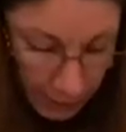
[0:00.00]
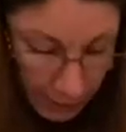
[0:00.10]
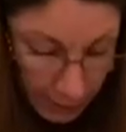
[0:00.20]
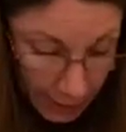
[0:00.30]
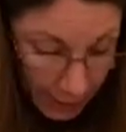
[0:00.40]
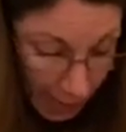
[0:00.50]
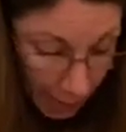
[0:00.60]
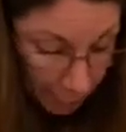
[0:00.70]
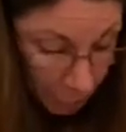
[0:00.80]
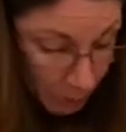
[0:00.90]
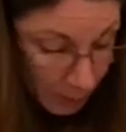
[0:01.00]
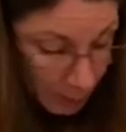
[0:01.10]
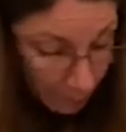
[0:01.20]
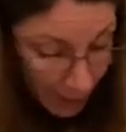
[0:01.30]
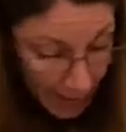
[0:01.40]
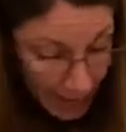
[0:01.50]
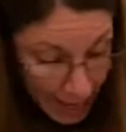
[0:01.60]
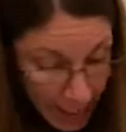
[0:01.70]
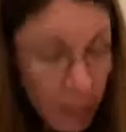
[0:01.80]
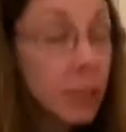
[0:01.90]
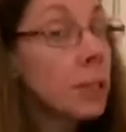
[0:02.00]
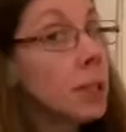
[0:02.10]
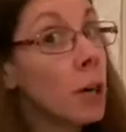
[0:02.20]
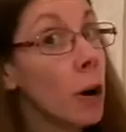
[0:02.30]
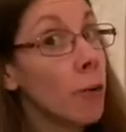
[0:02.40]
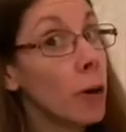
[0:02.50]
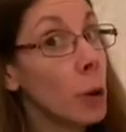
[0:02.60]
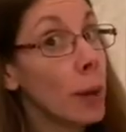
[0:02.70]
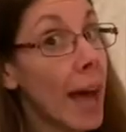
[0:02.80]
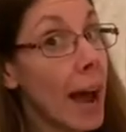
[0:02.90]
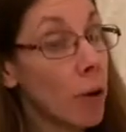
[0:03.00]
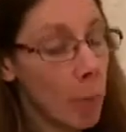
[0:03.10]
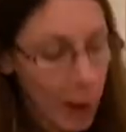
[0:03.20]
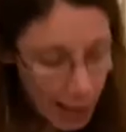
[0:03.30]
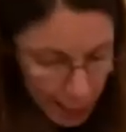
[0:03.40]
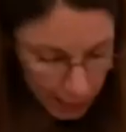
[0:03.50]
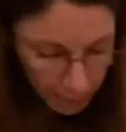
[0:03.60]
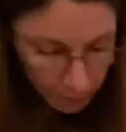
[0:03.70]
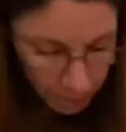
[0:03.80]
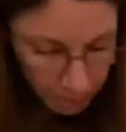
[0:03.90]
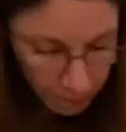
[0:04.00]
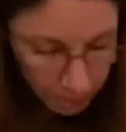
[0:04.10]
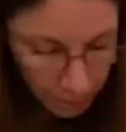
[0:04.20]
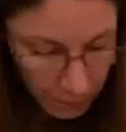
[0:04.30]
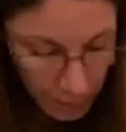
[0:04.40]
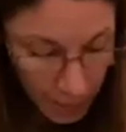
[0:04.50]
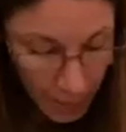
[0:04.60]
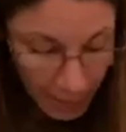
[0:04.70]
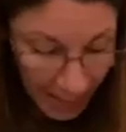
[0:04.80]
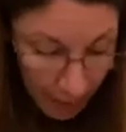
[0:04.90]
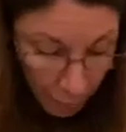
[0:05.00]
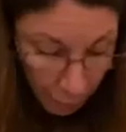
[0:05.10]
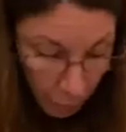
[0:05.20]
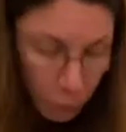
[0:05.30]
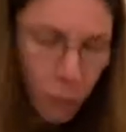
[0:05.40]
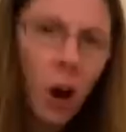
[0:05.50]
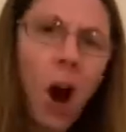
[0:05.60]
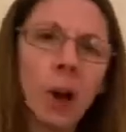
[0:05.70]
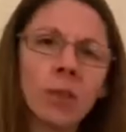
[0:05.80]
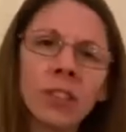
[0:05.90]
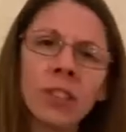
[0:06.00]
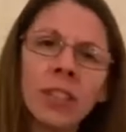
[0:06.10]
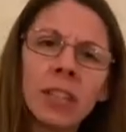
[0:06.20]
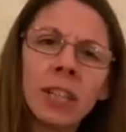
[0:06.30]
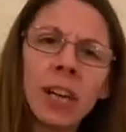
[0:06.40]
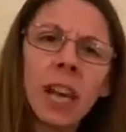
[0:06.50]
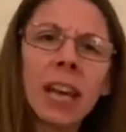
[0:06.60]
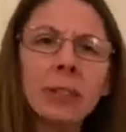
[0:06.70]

The cat from Spain flew an aeroplane. And the cat from France liked